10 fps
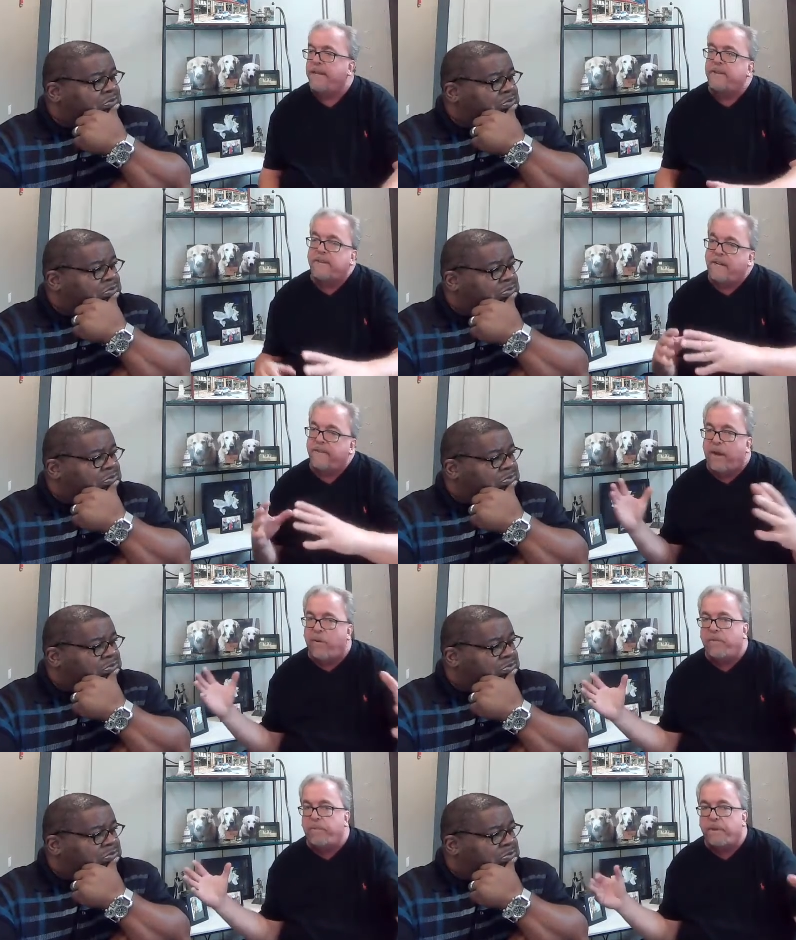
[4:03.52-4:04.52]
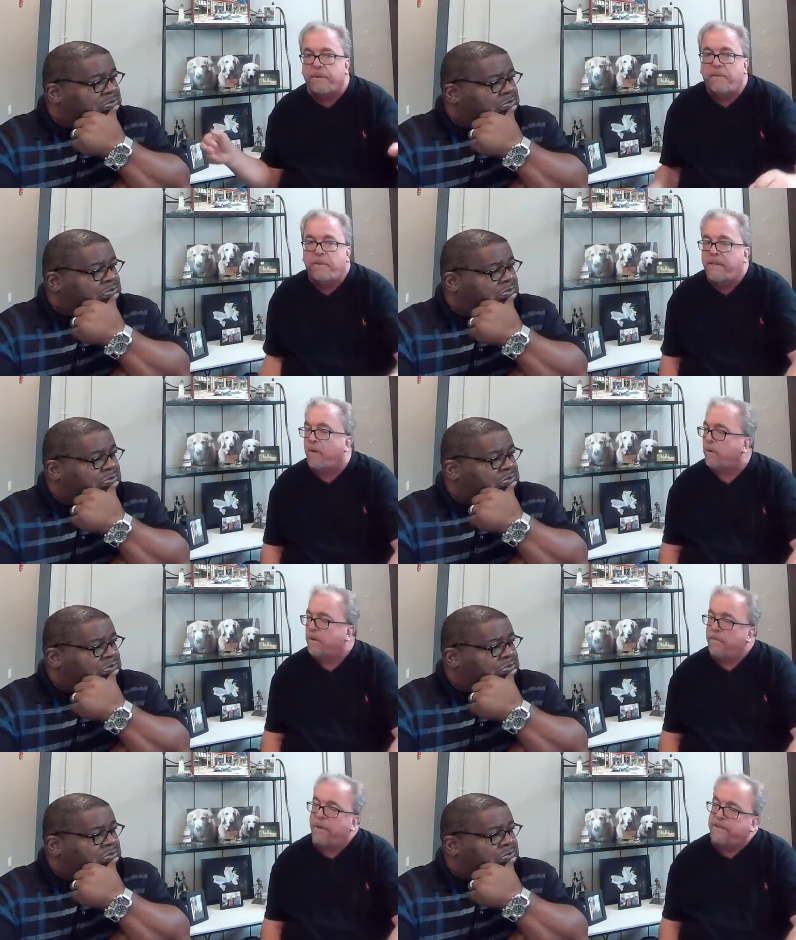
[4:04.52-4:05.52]
Speaker 1: And that's kind of how we've built community network
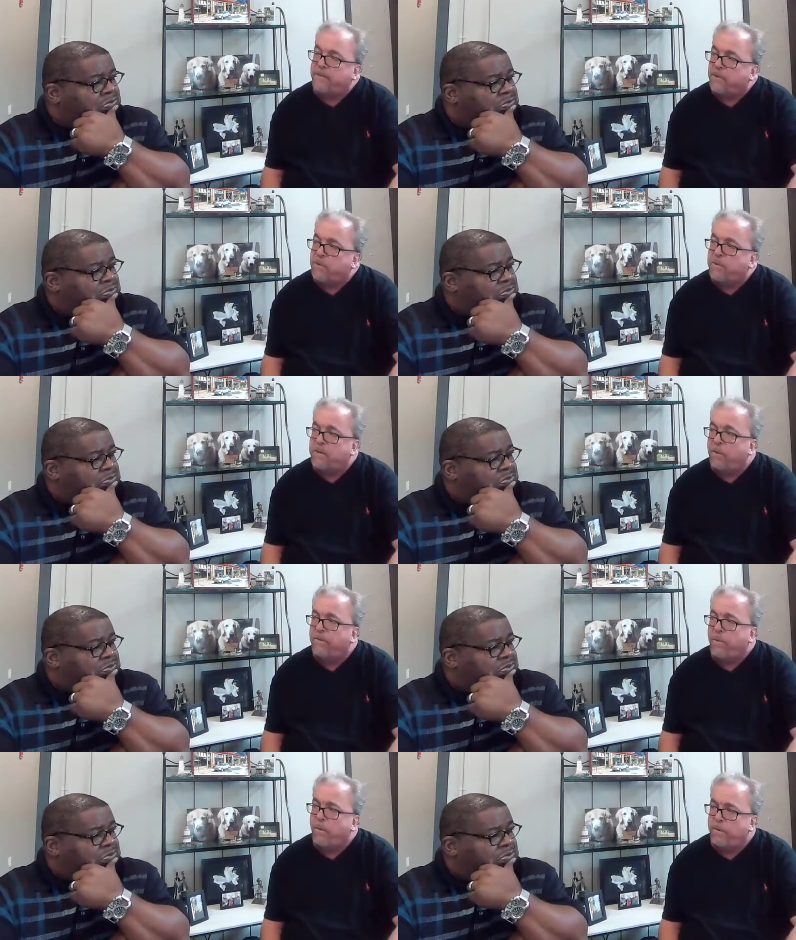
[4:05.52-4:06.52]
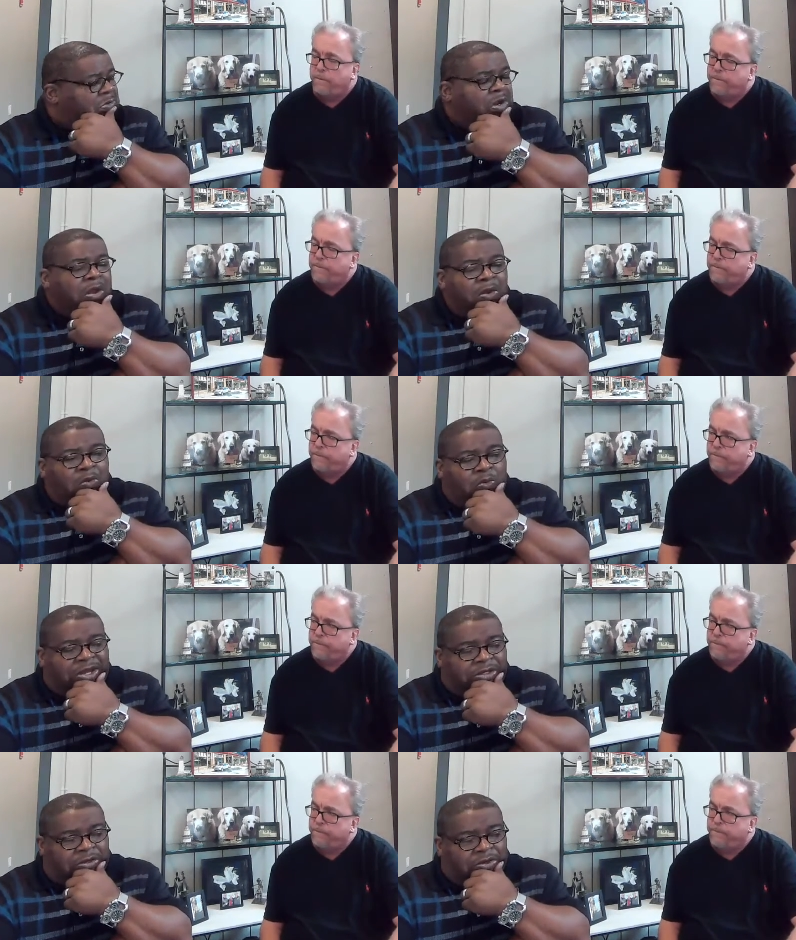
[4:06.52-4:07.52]
that Midas Richmond's known for.
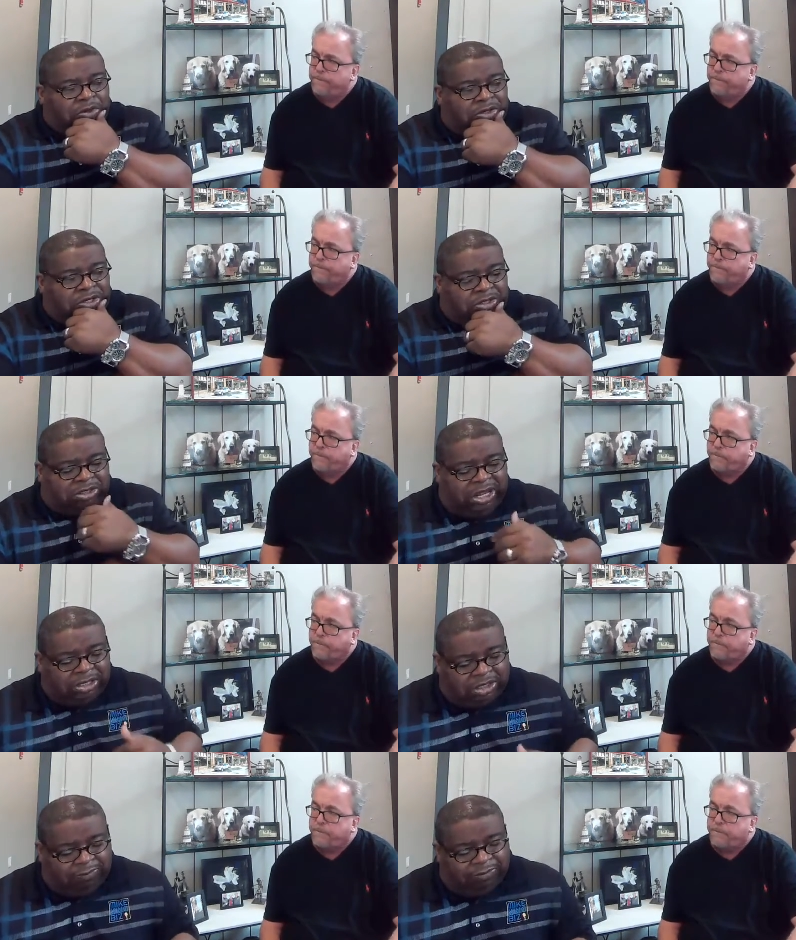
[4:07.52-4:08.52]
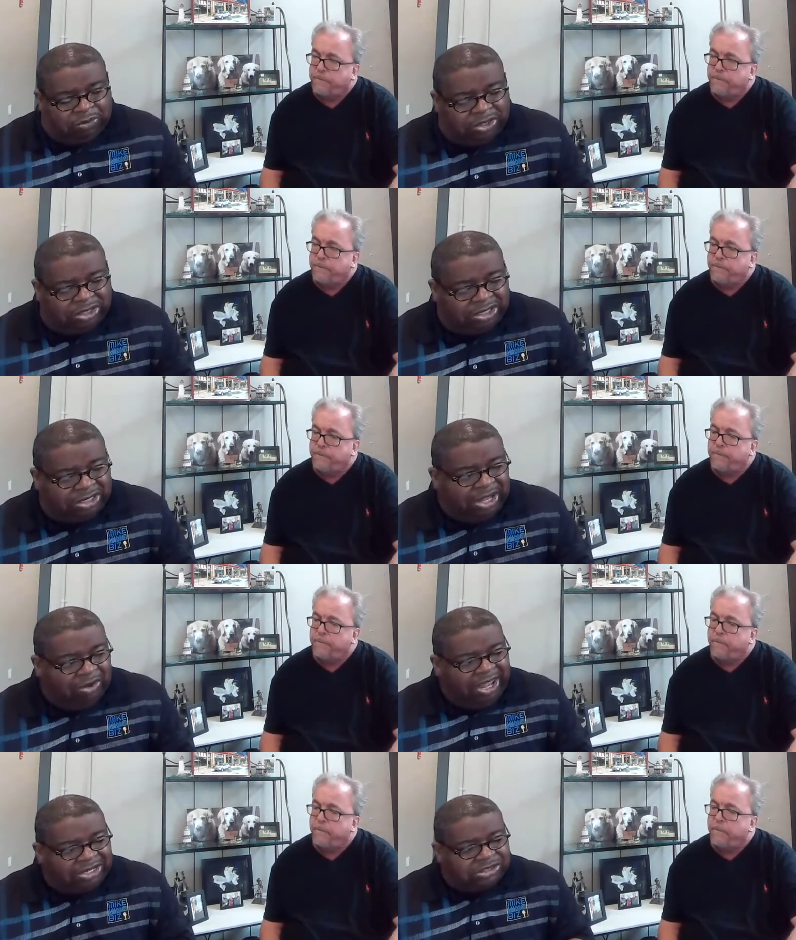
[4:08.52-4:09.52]
Speaker 2: When you look at that community
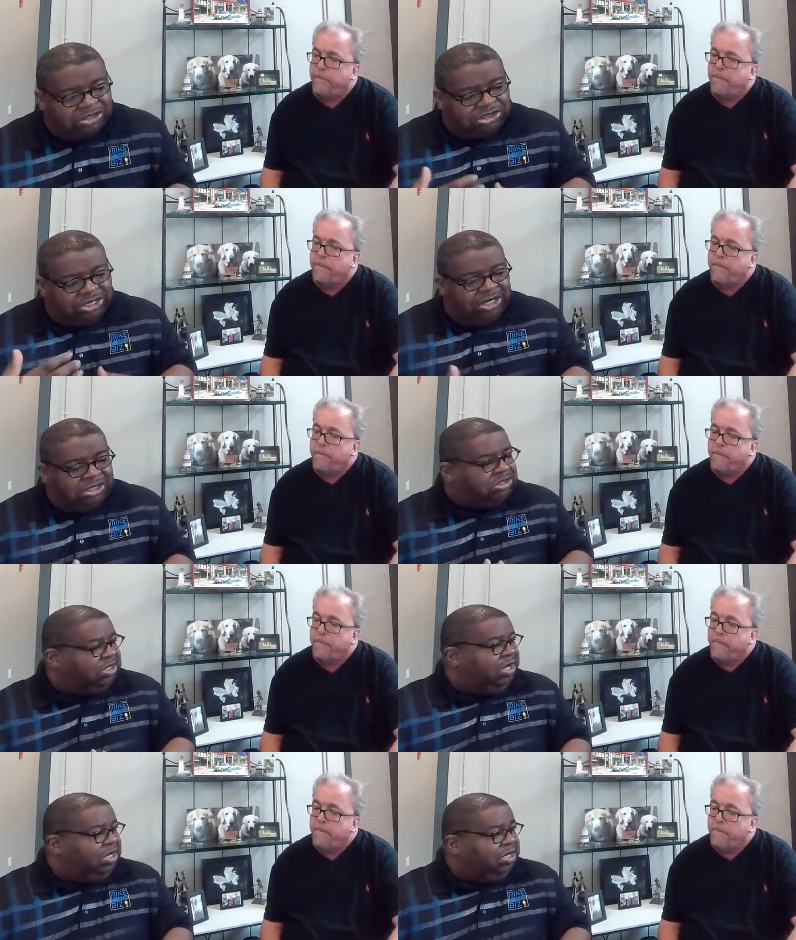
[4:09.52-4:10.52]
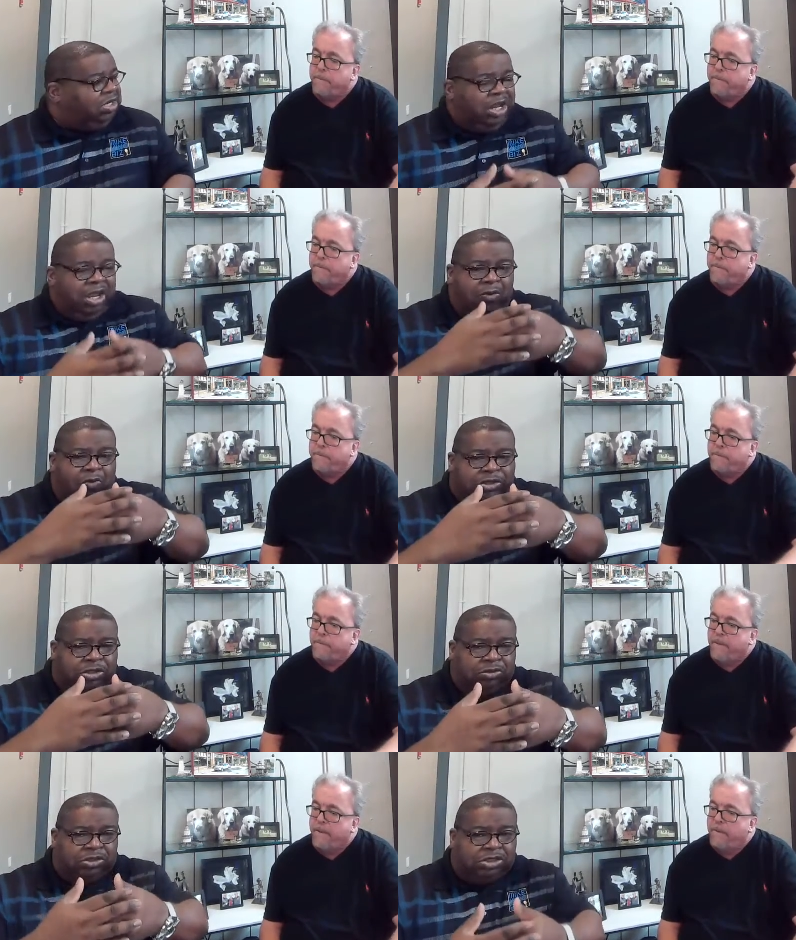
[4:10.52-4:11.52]
now, has it changed any what
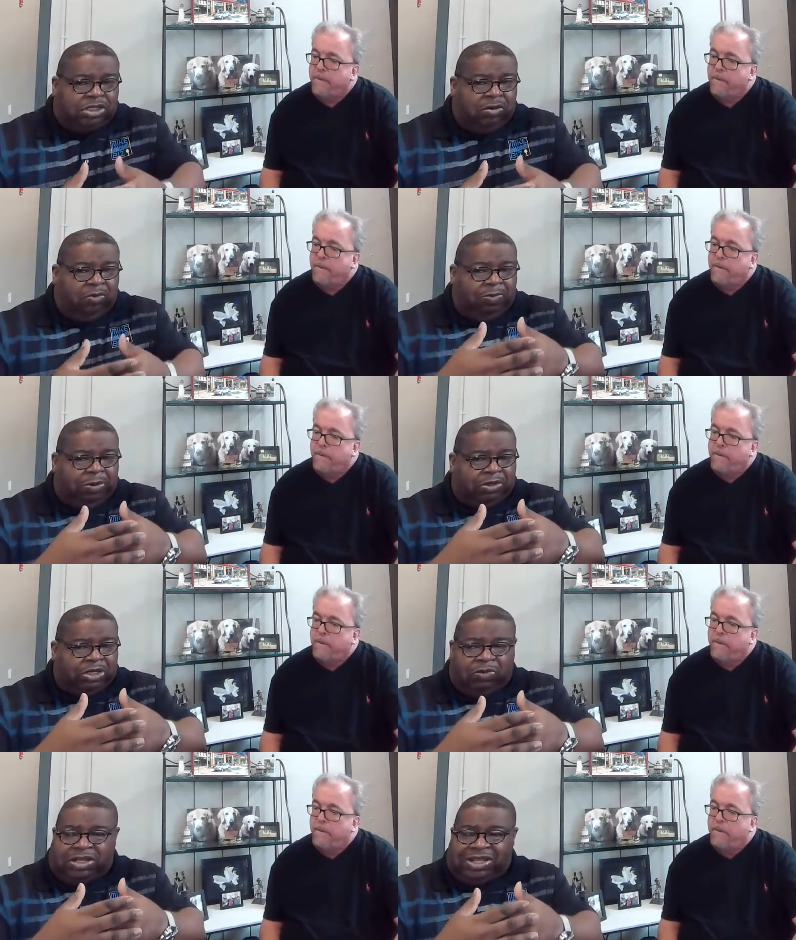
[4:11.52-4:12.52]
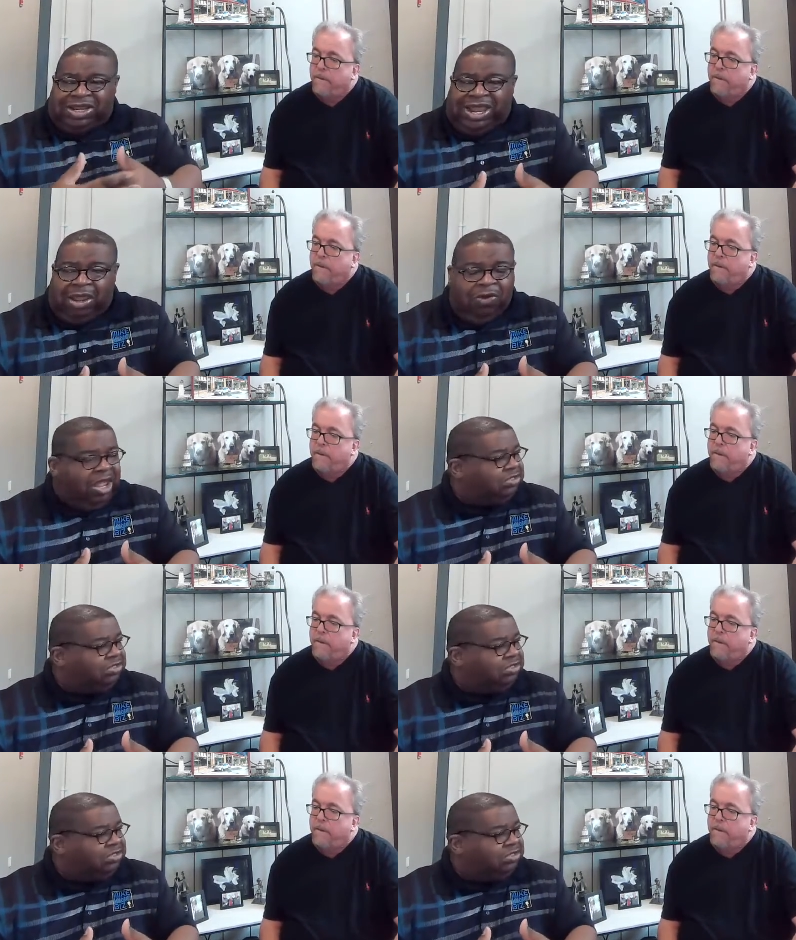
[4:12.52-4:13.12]
you see and what people do with now